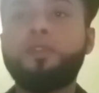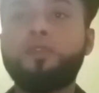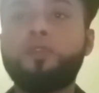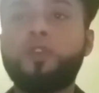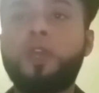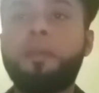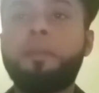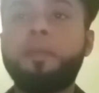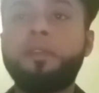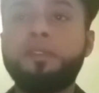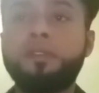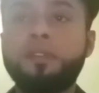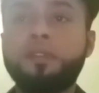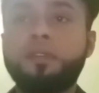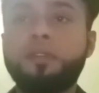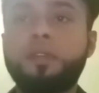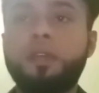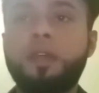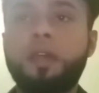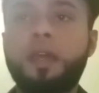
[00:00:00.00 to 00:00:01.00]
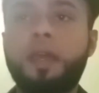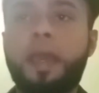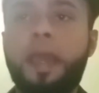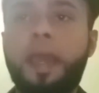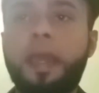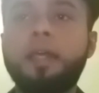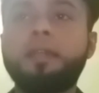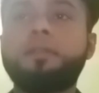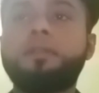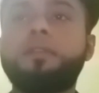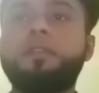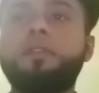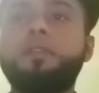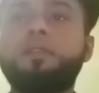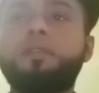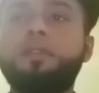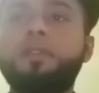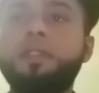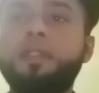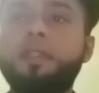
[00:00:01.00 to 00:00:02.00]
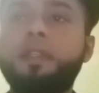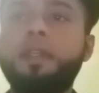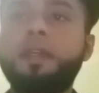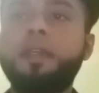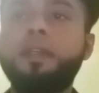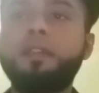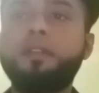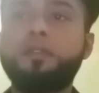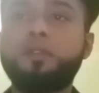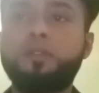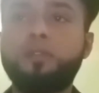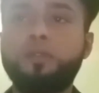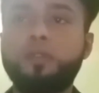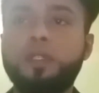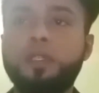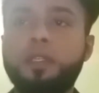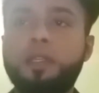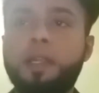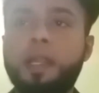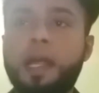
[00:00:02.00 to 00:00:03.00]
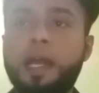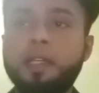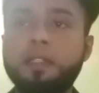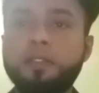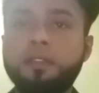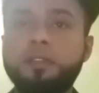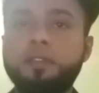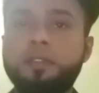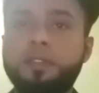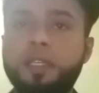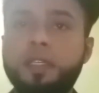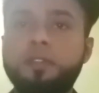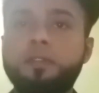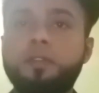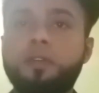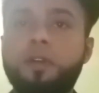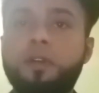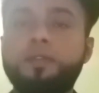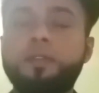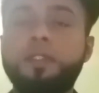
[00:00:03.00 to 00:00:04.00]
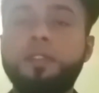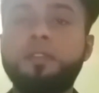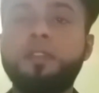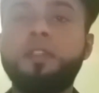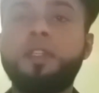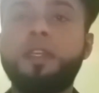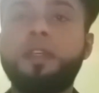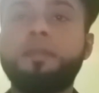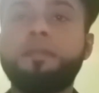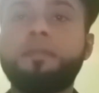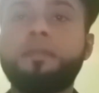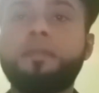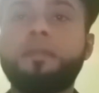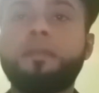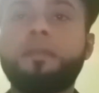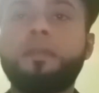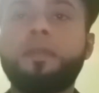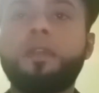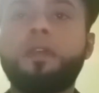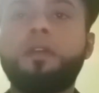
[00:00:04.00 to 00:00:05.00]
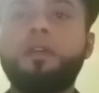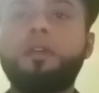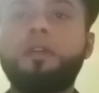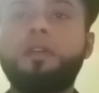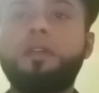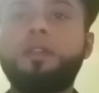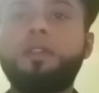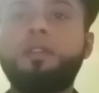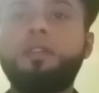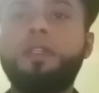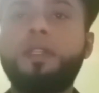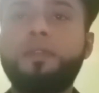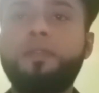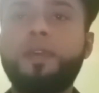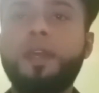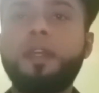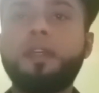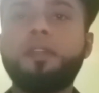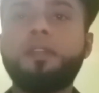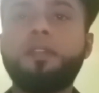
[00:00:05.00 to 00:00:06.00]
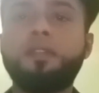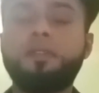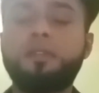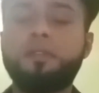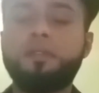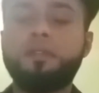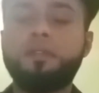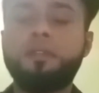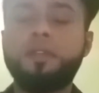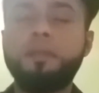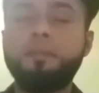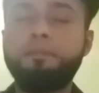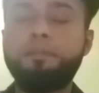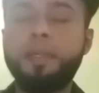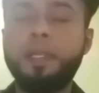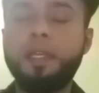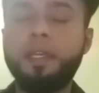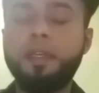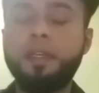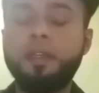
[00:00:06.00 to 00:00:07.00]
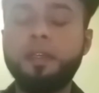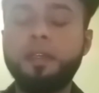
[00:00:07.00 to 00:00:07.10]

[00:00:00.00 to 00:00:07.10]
emerges as a seedling to the large stage of seasoning. A defect is simply